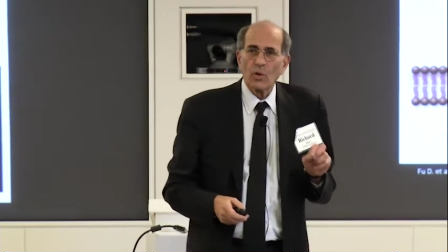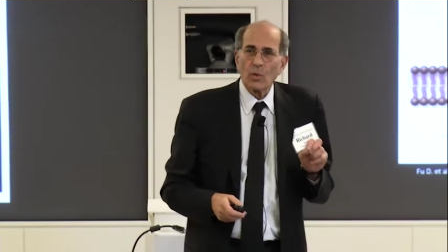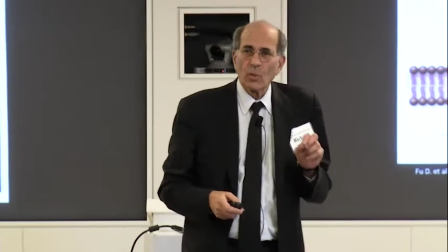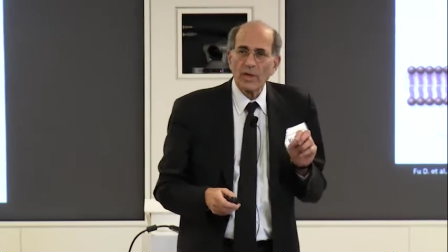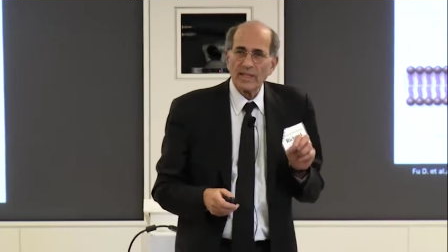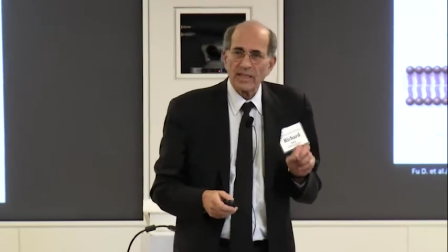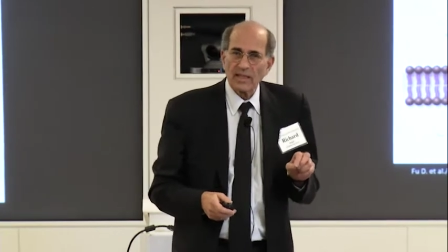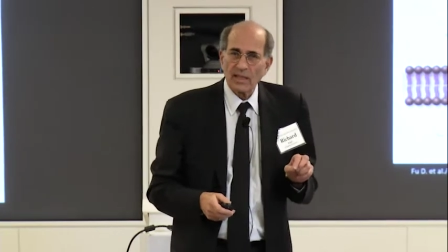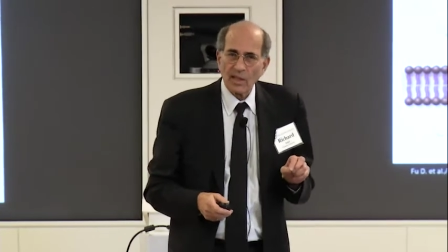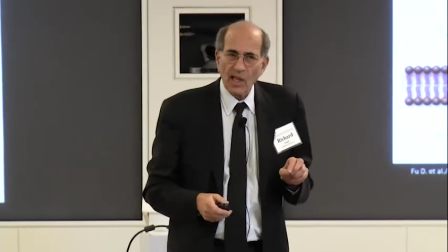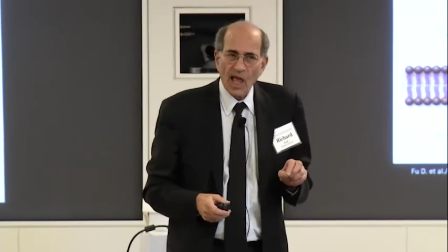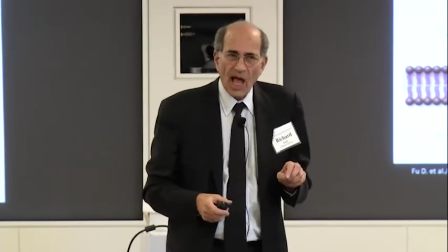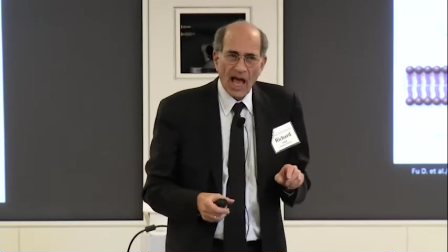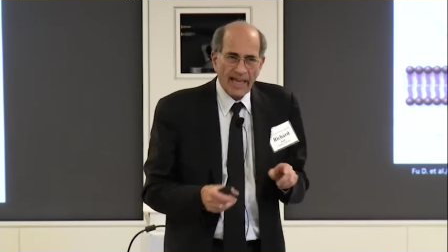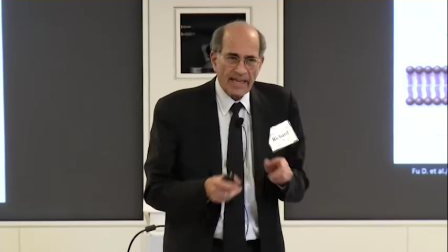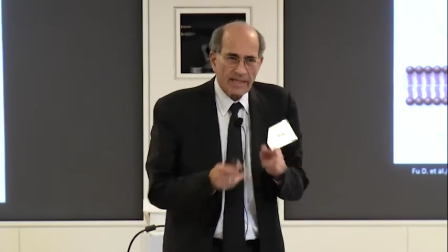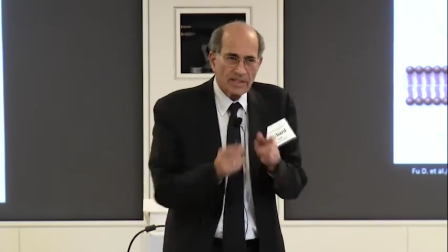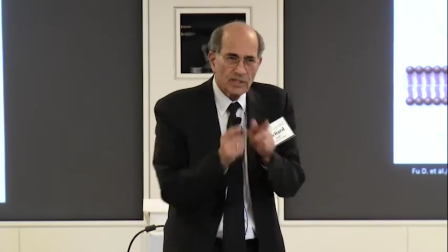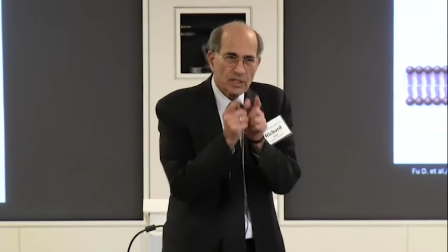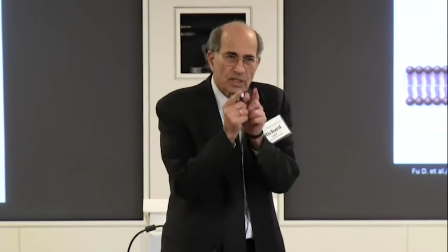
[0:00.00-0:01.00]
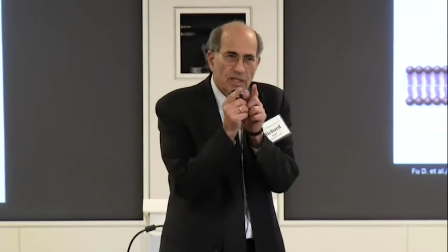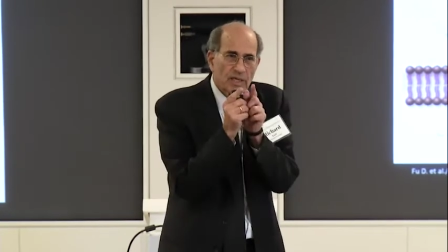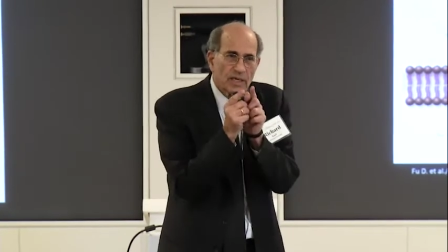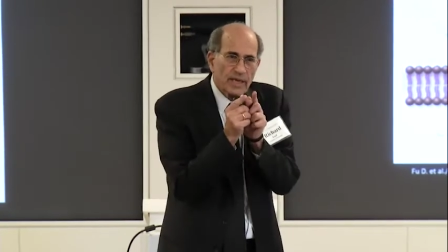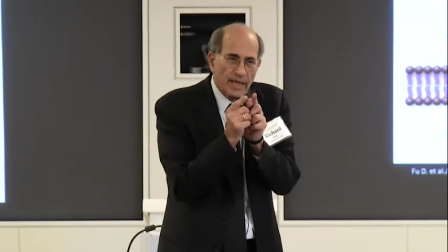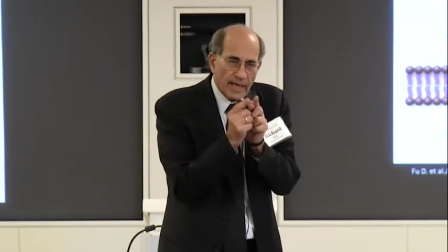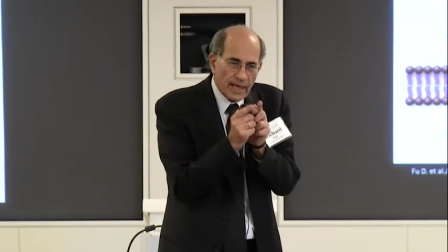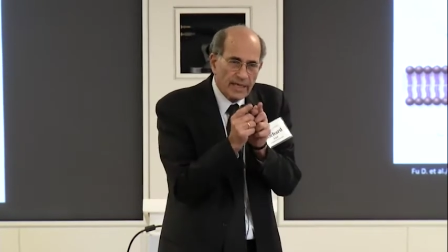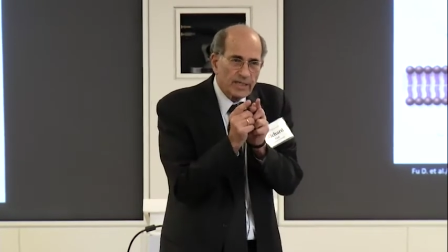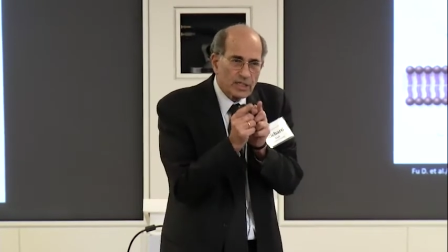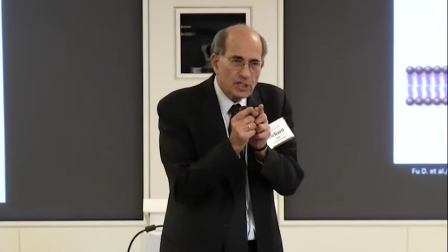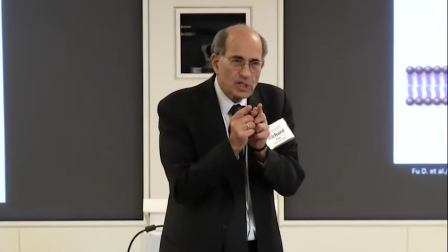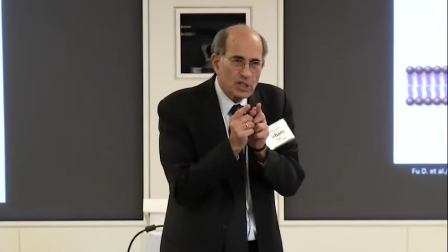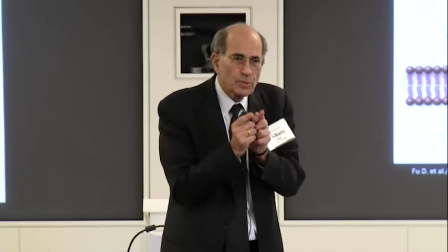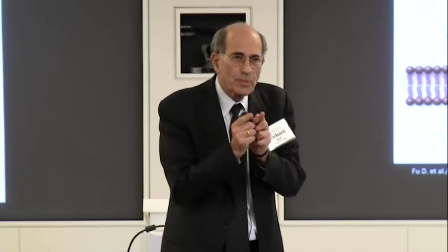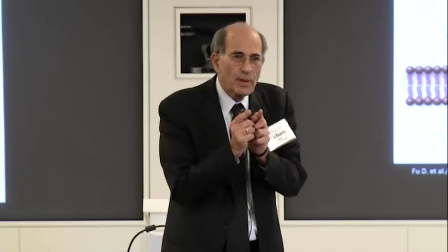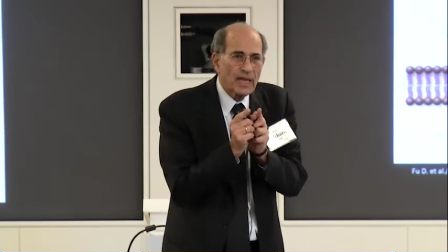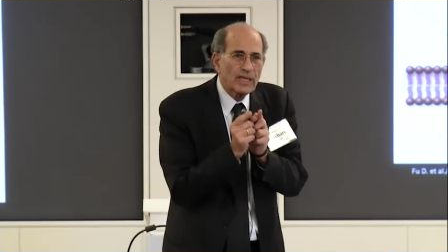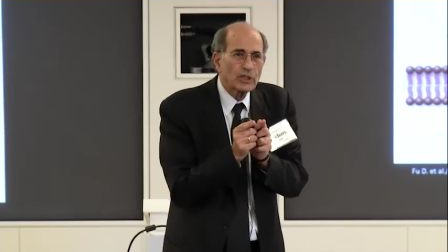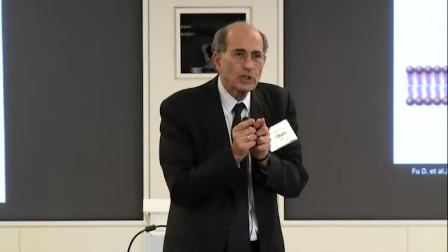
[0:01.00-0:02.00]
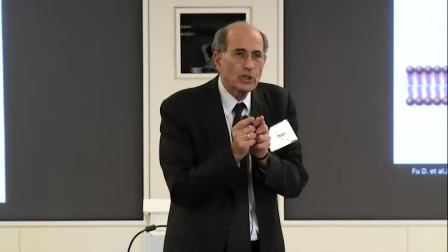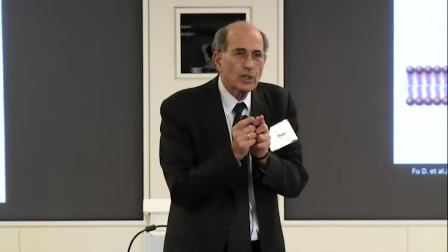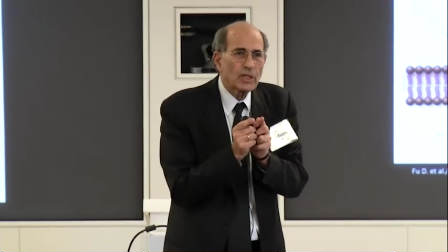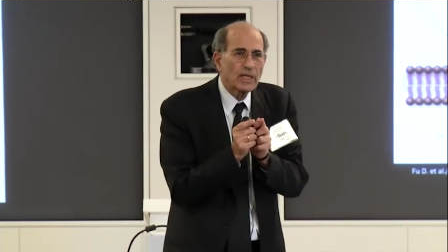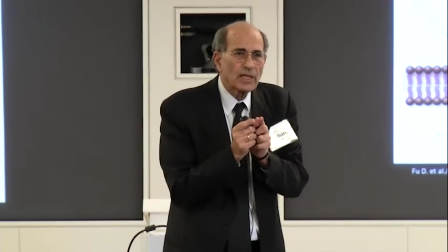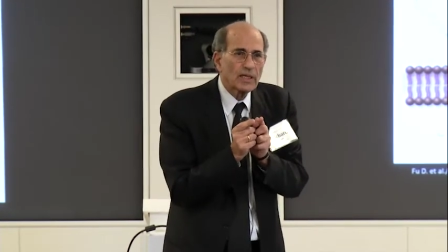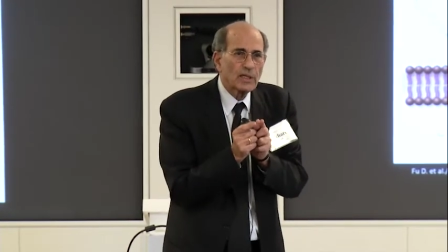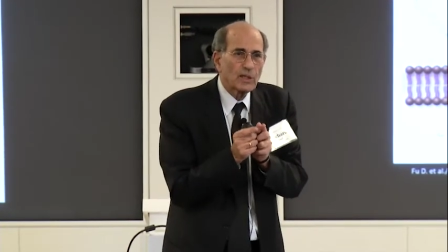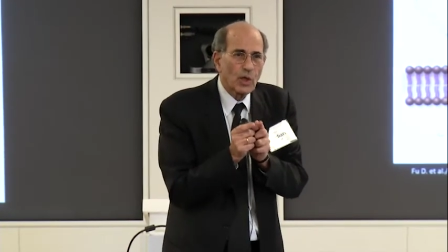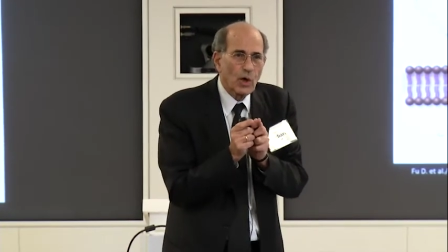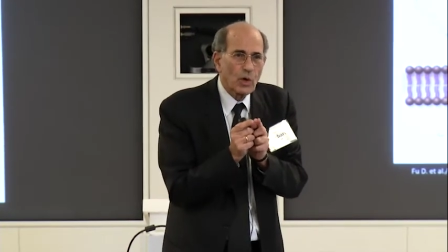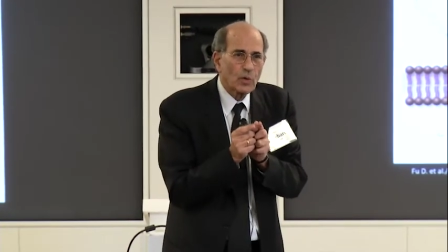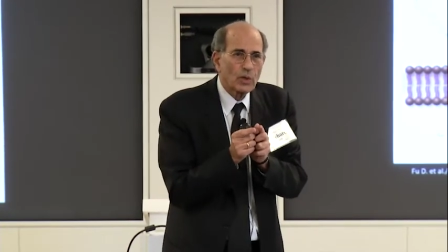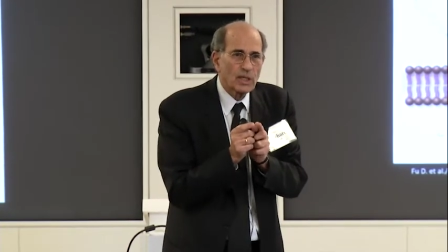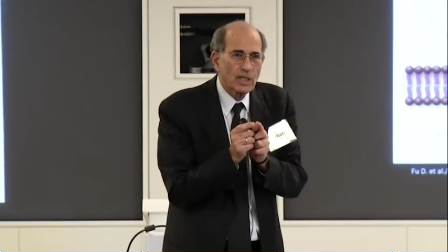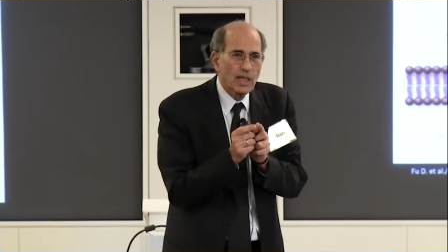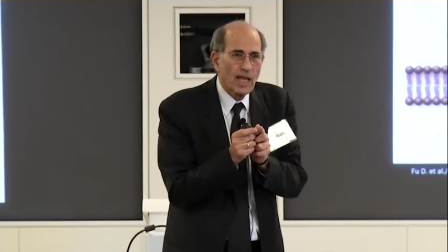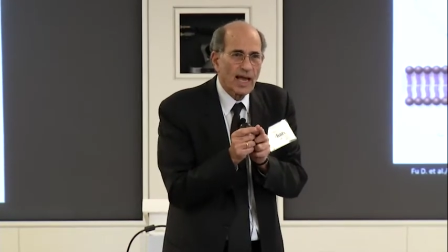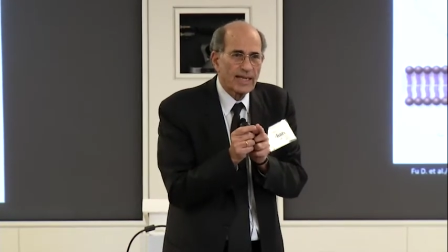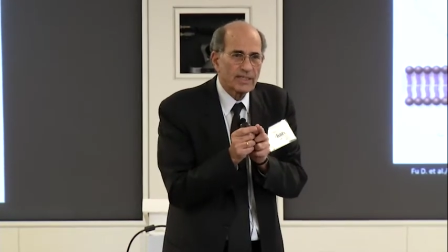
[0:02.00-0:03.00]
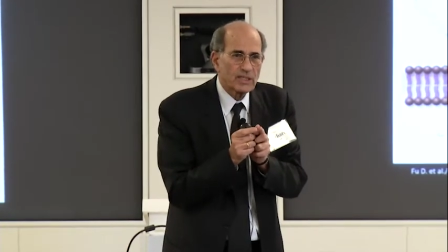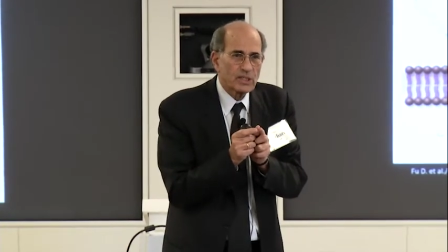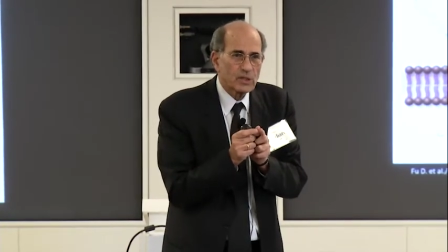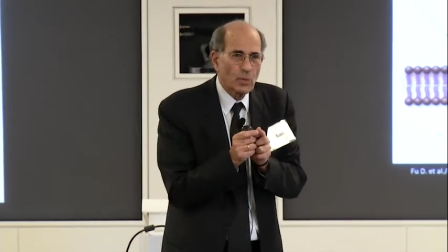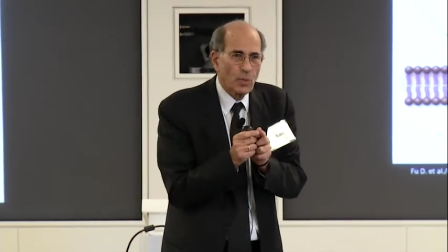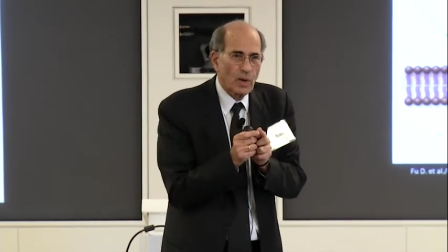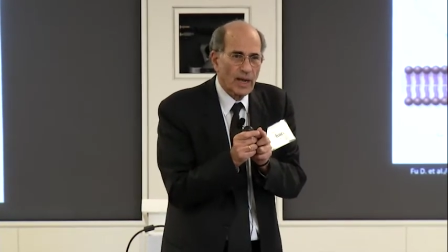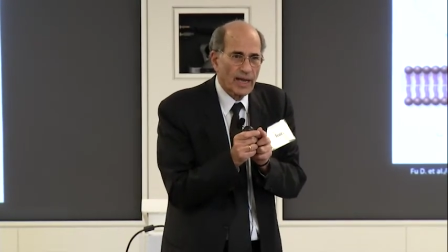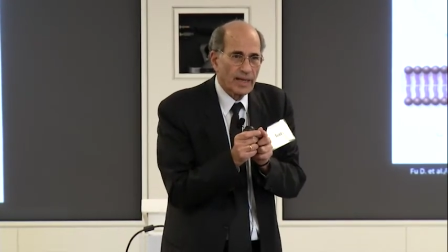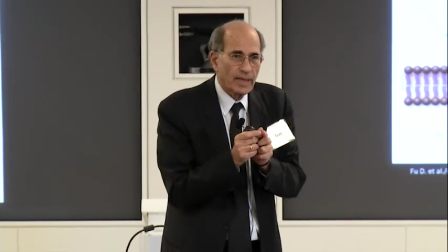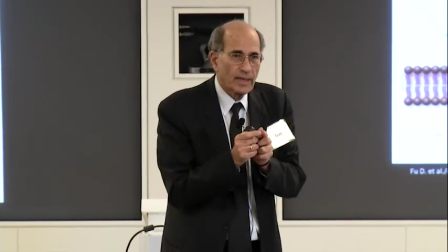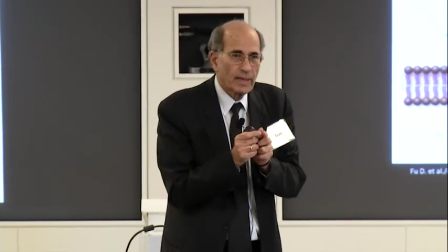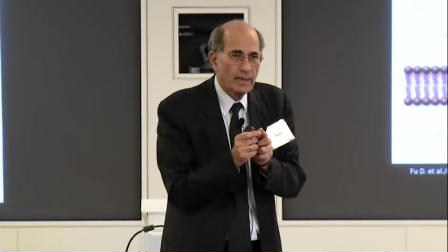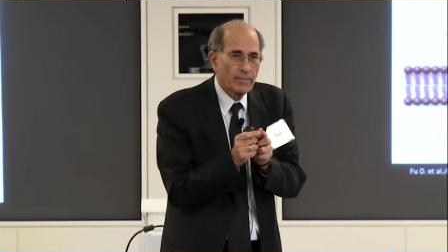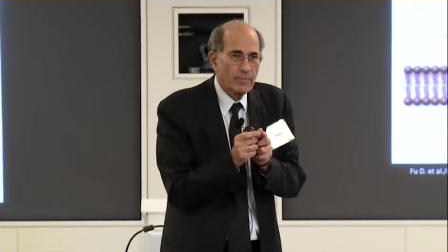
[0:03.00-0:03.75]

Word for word: with light in a spatially localized way.